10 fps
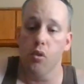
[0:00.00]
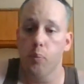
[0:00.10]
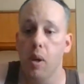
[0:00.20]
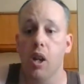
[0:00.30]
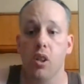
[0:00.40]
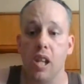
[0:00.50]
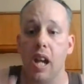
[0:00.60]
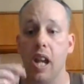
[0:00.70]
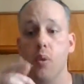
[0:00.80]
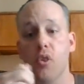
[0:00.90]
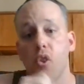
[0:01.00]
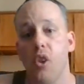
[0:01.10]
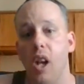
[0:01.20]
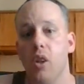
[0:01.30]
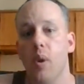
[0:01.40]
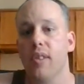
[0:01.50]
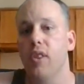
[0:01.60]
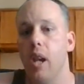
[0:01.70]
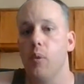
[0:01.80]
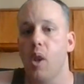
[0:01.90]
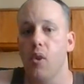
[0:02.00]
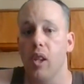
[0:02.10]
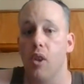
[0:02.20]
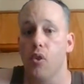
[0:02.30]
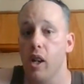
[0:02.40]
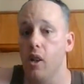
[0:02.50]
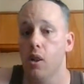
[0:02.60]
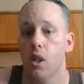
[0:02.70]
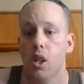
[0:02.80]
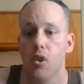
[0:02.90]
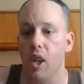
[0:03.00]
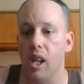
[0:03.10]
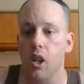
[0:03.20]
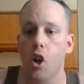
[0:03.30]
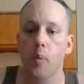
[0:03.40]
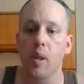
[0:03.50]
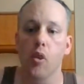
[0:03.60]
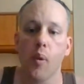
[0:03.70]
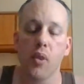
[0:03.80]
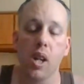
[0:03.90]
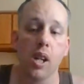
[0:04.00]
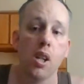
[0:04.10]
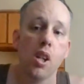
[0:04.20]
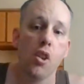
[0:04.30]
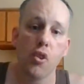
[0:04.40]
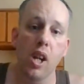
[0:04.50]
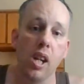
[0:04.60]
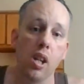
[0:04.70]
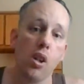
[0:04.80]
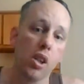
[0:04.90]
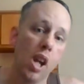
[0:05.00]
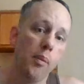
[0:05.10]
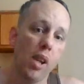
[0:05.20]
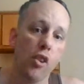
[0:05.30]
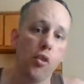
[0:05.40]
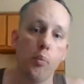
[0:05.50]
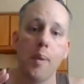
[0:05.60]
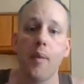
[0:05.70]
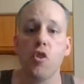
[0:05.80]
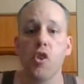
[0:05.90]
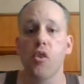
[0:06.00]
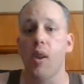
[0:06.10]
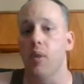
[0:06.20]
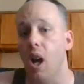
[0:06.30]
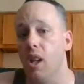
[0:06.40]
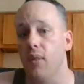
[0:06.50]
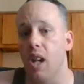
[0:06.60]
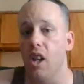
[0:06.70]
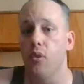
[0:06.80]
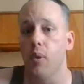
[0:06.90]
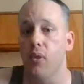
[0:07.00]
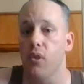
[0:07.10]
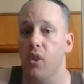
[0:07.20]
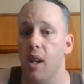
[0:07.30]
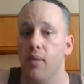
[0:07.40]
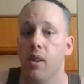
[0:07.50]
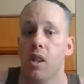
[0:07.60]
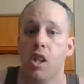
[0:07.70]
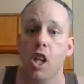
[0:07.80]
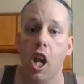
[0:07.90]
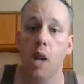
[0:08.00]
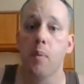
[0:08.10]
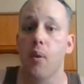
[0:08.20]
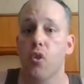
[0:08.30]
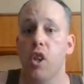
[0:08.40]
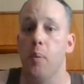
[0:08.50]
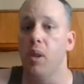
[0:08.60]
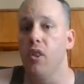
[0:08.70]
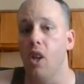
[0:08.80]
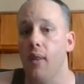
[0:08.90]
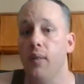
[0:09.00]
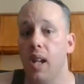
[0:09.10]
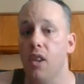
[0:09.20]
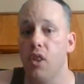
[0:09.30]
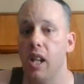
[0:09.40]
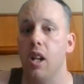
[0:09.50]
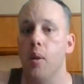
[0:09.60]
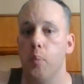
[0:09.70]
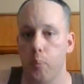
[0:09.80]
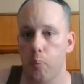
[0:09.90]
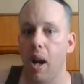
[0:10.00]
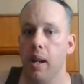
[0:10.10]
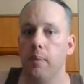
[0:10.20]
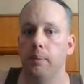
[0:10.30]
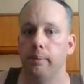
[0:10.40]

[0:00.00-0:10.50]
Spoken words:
too. But yeah, anyways, I know anyways, I'll see you guys later. Take care. Hope you guys have a wonderful day. Take care. God bless. Remember, Jesus love you. I love you guys. Please be safe. And remember, stay blessed. I love you guys. Take care. Bye.